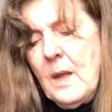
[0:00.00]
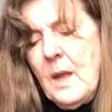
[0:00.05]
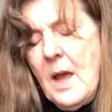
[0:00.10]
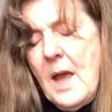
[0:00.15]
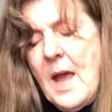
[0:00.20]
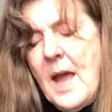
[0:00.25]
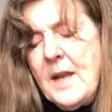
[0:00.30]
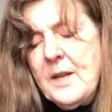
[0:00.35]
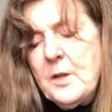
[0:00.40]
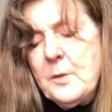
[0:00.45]
Her
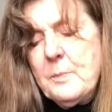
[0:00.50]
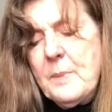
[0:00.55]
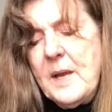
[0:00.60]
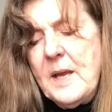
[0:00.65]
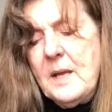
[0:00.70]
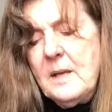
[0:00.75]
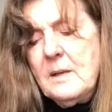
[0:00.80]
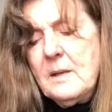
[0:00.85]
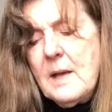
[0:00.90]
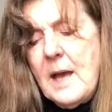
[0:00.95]
head had
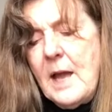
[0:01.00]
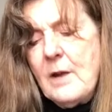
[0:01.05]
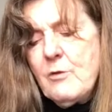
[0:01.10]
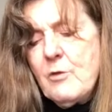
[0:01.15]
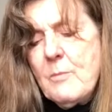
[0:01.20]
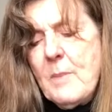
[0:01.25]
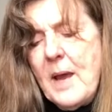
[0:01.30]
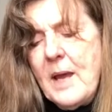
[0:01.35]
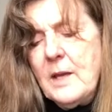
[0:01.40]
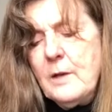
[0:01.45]
been, and
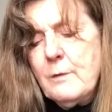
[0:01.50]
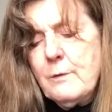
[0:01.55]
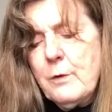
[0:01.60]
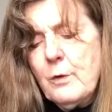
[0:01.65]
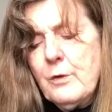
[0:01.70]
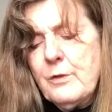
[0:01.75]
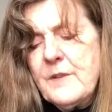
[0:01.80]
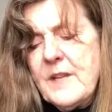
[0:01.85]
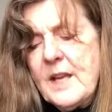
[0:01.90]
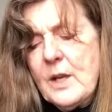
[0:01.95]
remained,
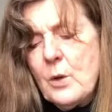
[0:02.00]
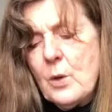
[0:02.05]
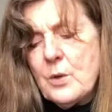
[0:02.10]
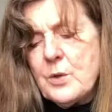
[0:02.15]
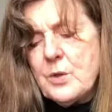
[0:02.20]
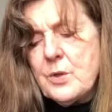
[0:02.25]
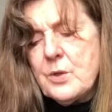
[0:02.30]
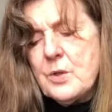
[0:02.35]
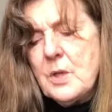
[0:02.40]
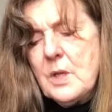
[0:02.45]
full of
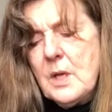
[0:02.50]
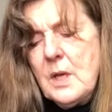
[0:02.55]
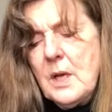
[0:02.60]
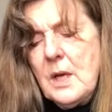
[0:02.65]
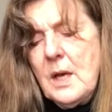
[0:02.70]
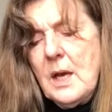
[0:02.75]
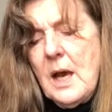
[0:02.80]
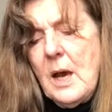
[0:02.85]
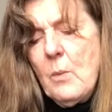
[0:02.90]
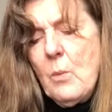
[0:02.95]
Nikos,
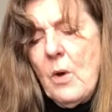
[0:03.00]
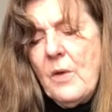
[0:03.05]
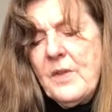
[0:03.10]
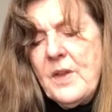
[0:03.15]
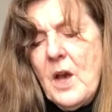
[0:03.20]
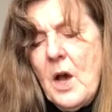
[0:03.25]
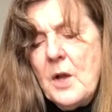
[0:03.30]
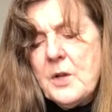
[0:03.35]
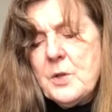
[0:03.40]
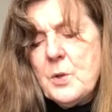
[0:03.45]
and what
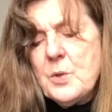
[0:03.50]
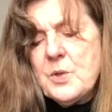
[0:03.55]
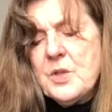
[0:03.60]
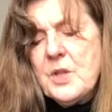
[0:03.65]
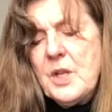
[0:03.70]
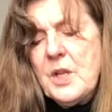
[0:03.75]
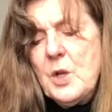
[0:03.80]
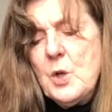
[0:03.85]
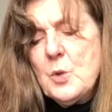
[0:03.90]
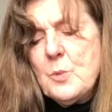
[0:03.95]
the articles in
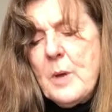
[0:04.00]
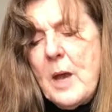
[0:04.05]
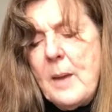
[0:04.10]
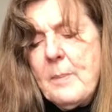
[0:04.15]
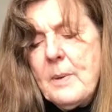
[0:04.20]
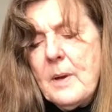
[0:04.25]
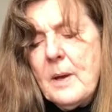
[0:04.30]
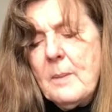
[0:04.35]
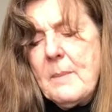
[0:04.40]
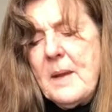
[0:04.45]
the
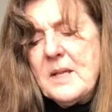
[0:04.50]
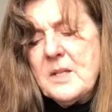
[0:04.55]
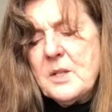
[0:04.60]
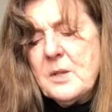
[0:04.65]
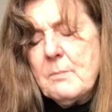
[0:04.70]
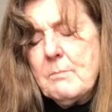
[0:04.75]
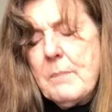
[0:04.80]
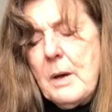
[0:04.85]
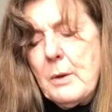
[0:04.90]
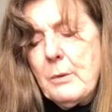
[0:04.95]
newspaper meant to
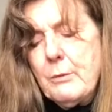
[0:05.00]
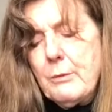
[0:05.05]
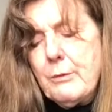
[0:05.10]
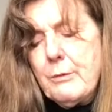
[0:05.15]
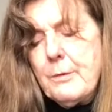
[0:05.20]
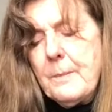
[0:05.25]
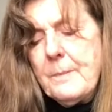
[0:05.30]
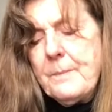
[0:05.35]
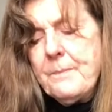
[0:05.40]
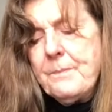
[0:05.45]
them both.